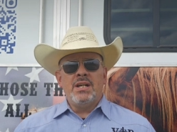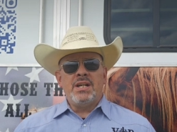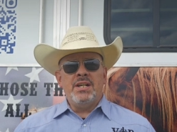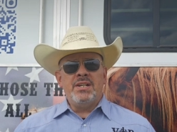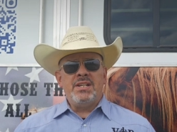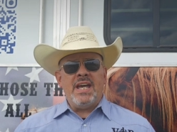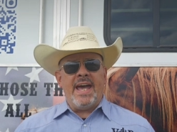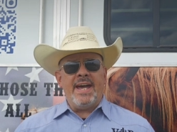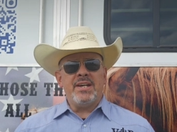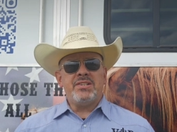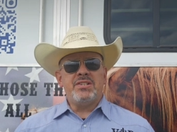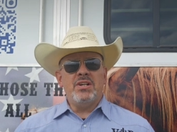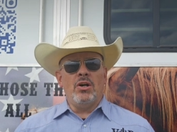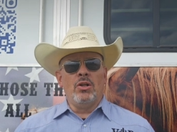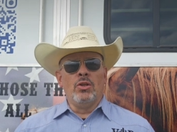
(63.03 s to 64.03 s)
can
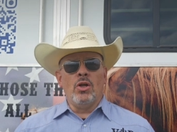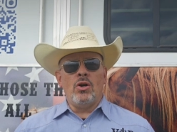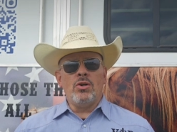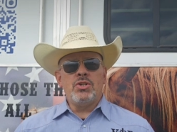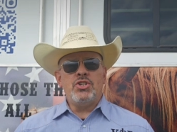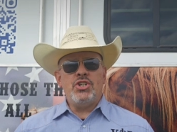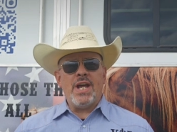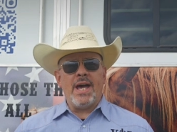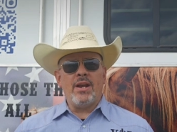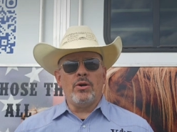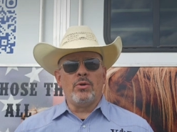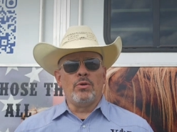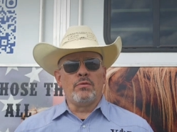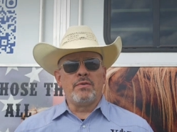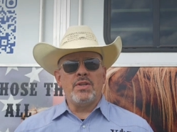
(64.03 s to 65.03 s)
cast a long
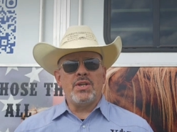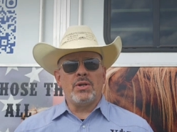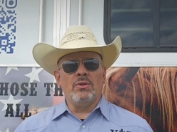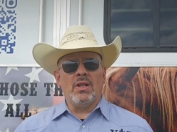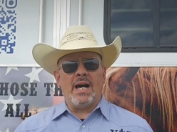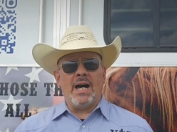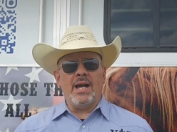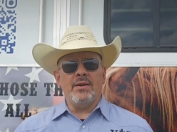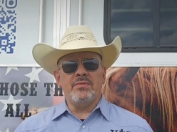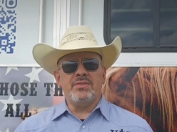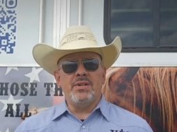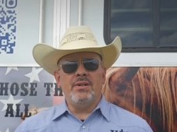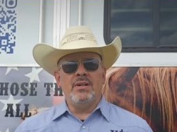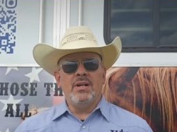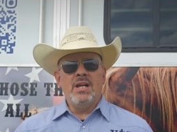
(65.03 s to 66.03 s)
shadow over their
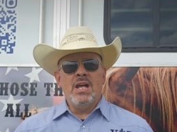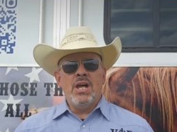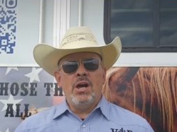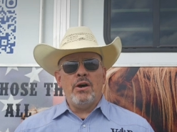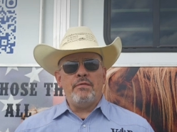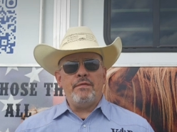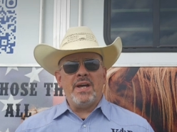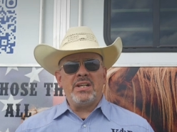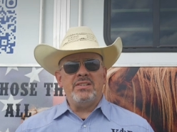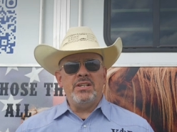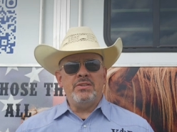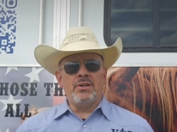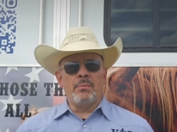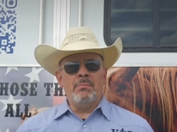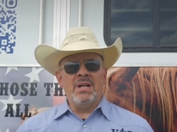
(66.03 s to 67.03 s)
lives,
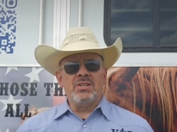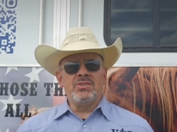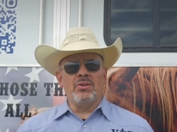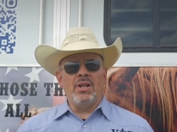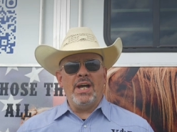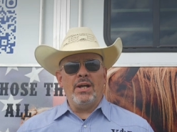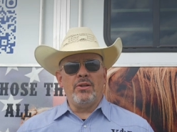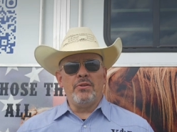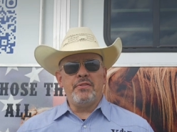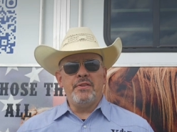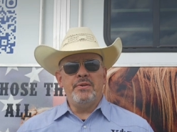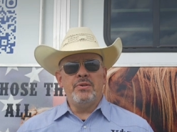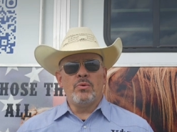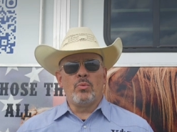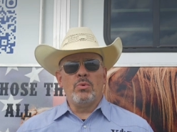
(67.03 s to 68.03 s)
affecting their mental health,
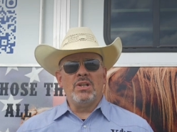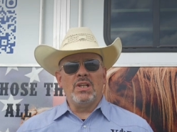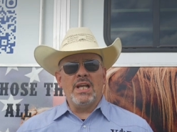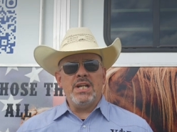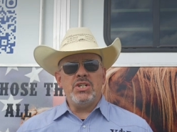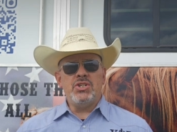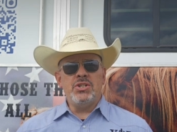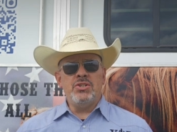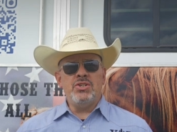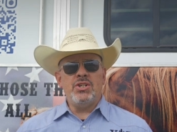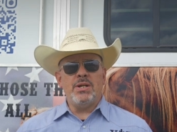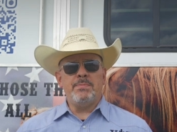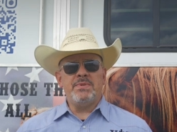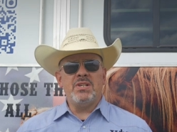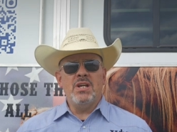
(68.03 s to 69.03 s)

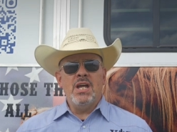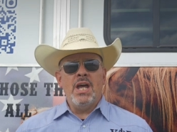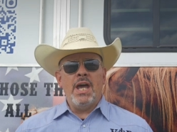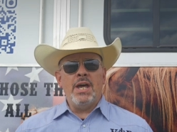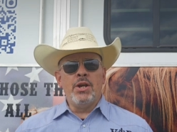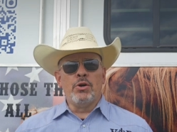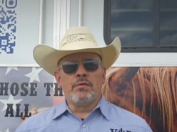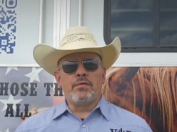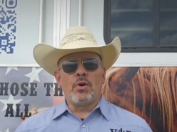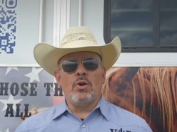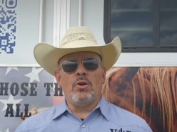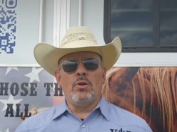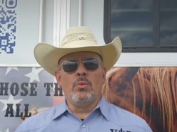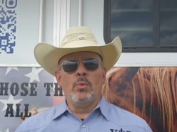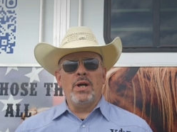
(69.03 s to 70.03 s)
relationships, and
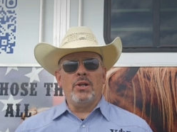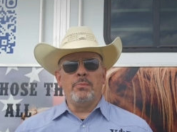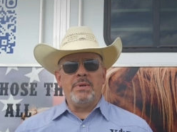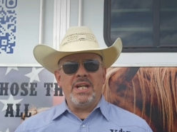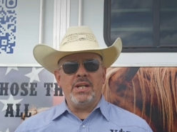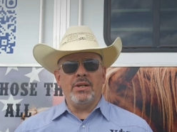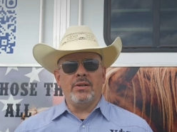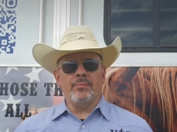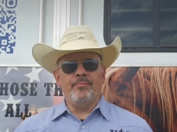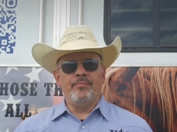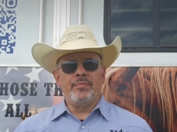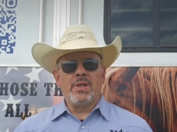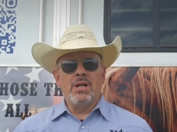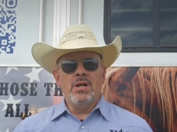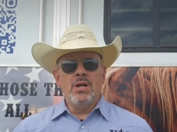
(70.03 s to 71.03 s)
overall well-being.
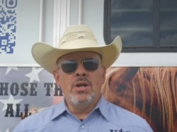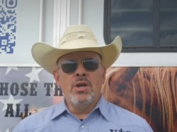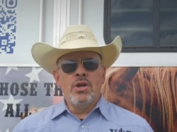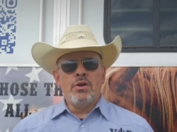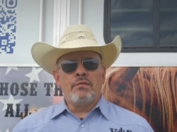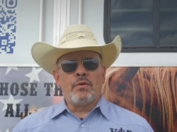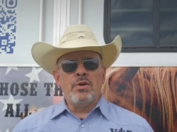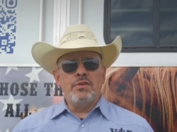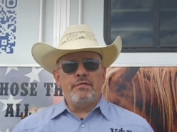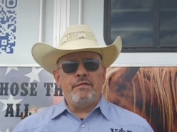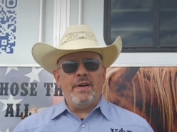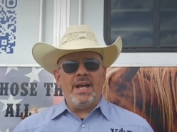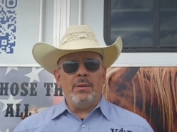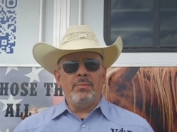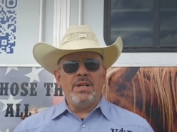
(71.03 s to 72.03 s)
For the
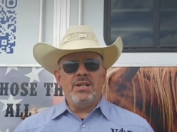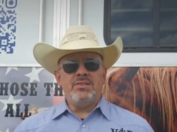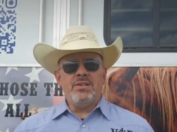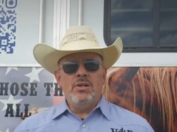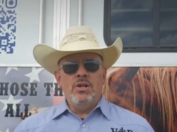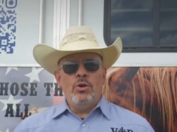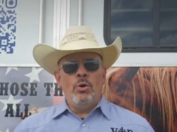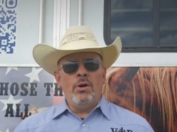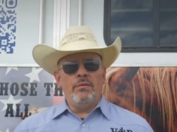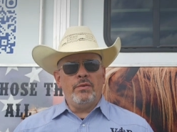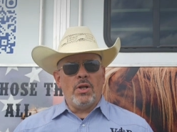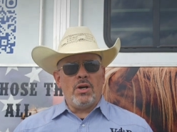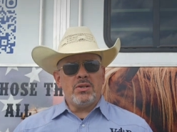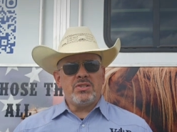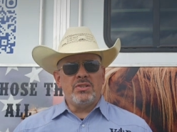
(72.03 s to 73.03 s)
families who
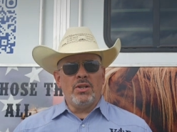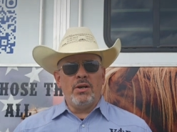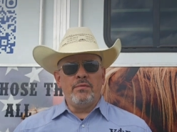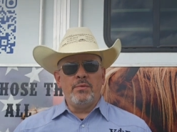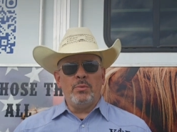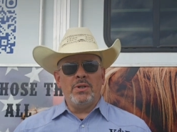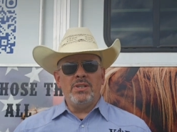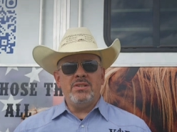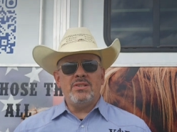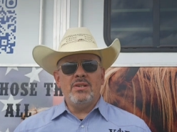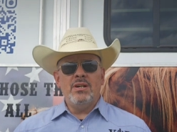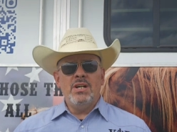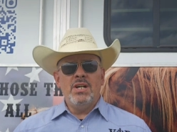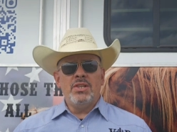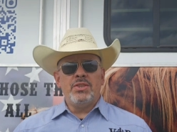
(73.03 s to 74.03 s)
have lost loved
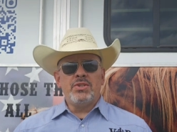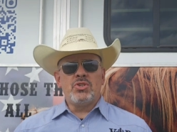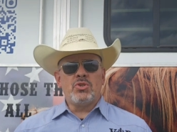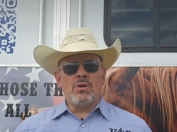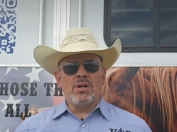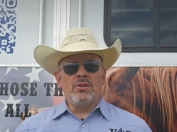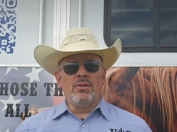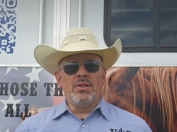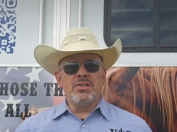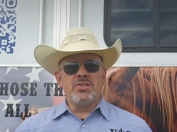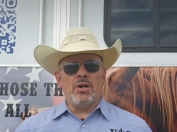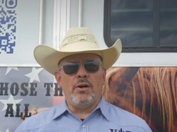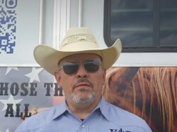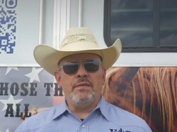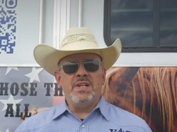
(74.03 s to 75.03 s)
ones, the struggle
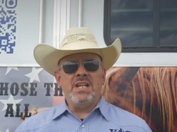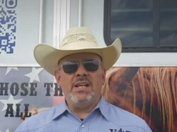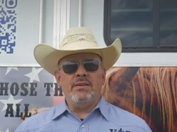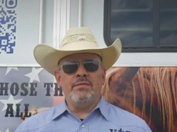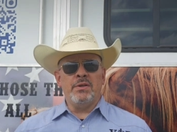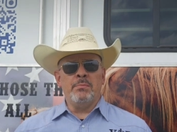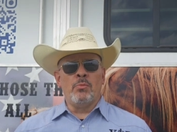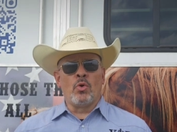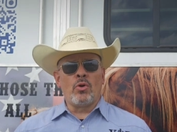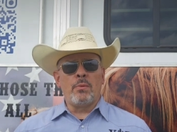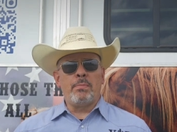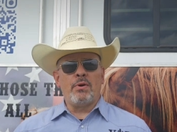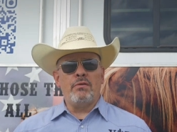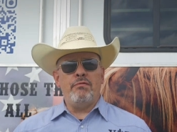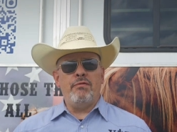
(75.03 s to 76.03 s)
is often even
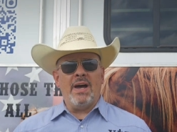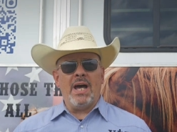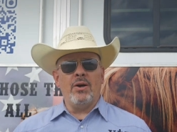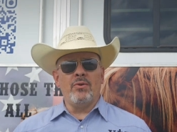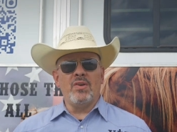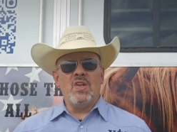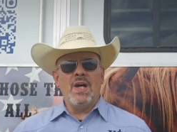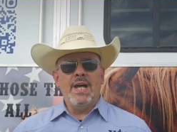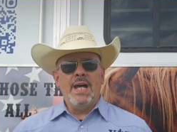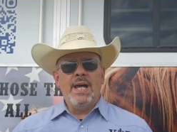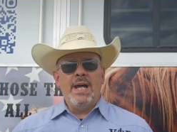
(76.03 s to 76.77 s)
more profound